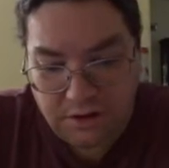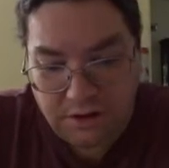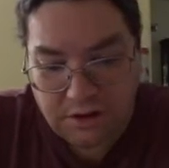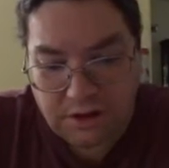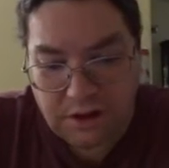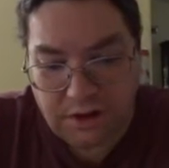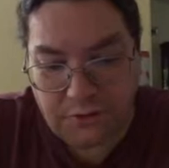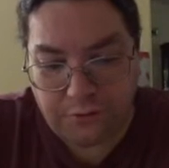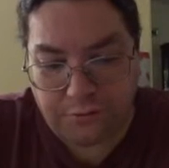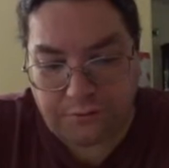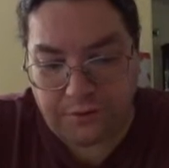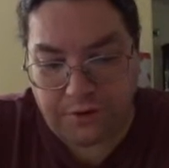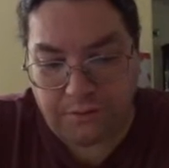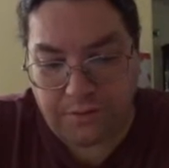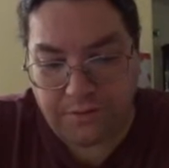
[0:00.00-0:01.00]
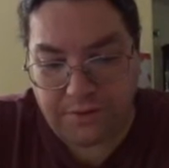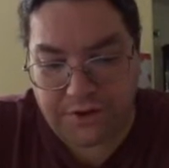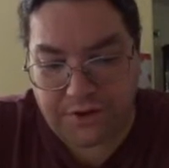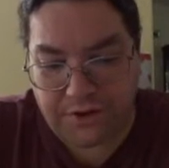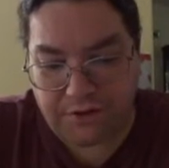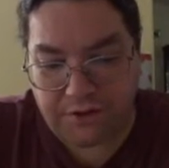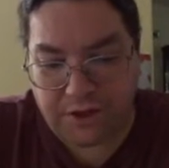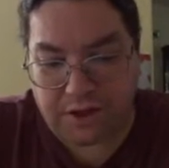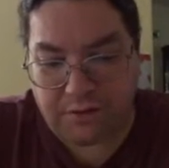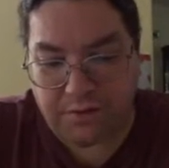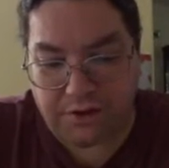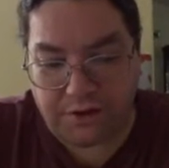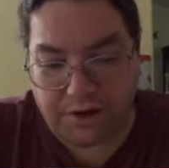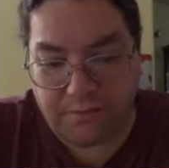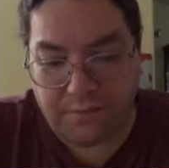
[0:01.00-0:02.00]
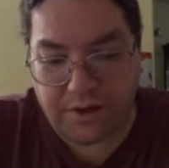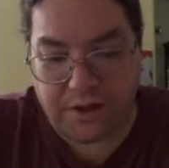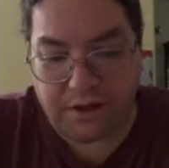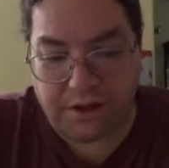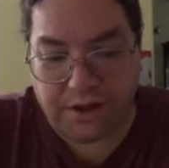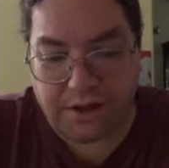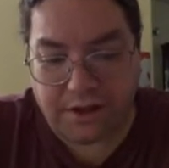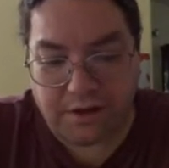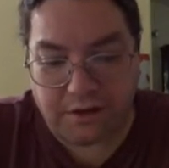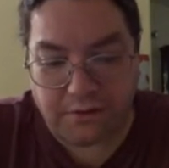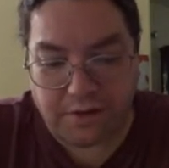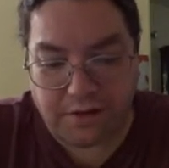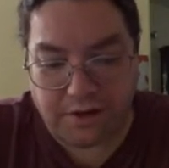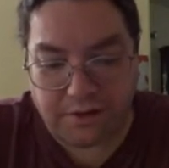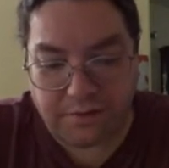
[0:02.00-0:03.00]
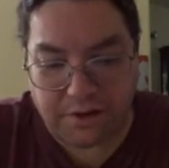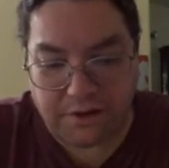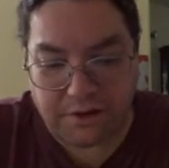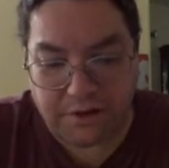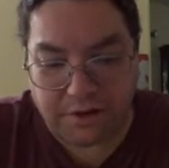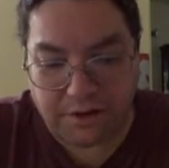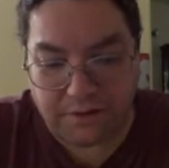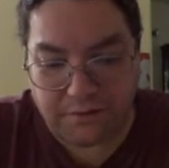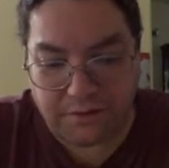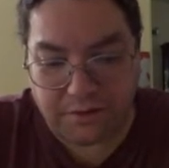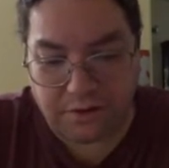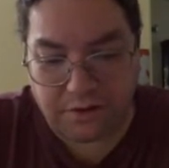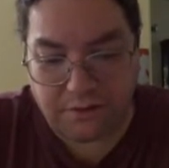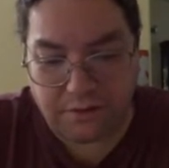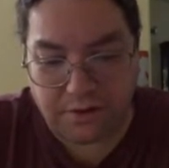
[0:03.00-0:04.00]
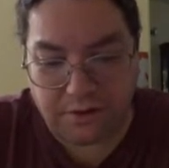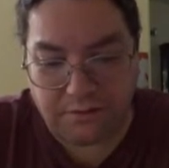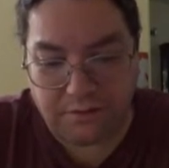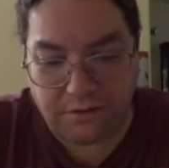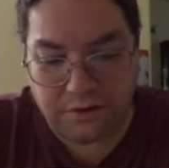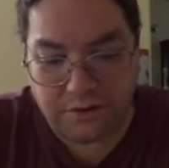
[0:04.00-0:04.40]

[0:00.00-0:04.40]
Uh, new filament materials like chameleon PLA. I don't know anything about that. I have to look those up.